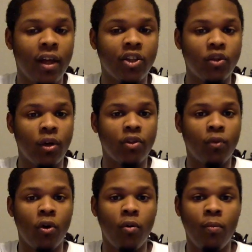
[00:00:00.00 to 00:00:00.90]
a stretch
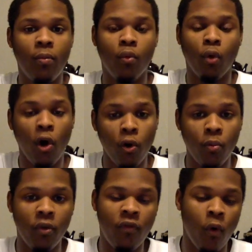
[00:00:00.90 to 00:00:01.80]
role
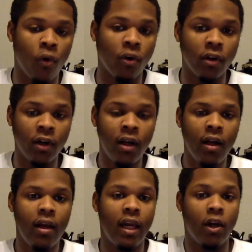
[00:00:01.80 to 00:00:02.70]
before
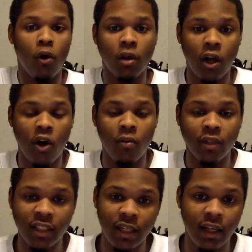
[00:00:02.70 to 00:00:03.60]
in Oklahoma
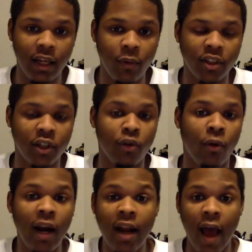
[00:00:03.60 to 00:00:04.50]
City. He wasn't
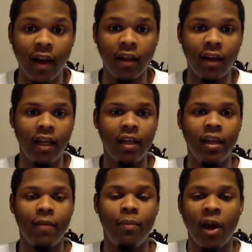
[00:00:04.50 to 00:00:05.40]
great at it, and he
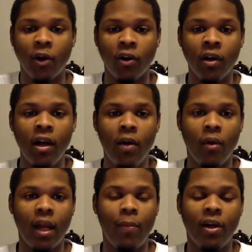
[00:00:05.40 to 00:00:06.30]
did better when
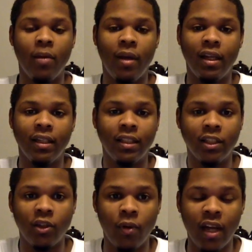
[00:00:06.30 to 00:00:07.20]
they put him in the
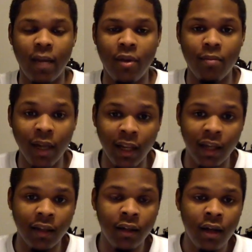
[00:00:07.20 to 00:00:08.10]
system with Nate McMillan.